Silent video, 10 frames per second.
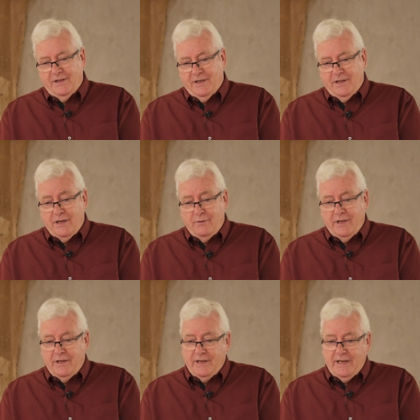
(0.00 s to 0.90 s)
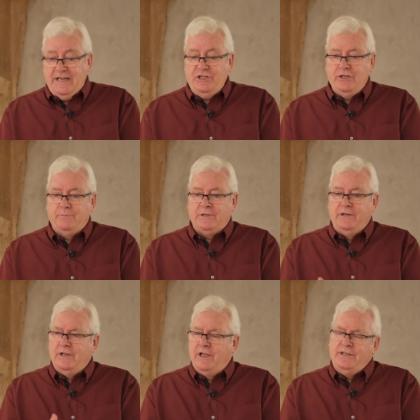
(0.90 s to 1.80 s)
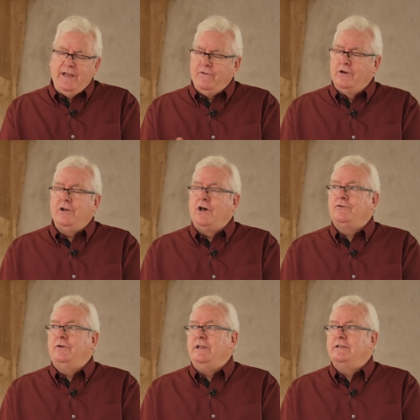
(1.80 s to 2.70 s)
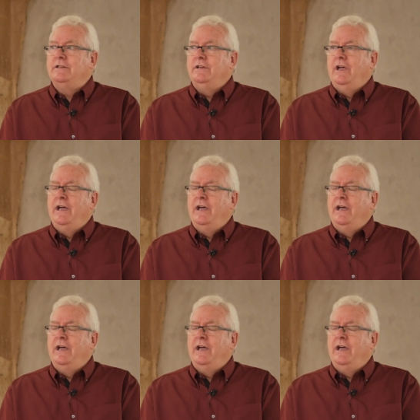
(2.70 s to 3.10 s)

uh, and, and Egypt and, and different countries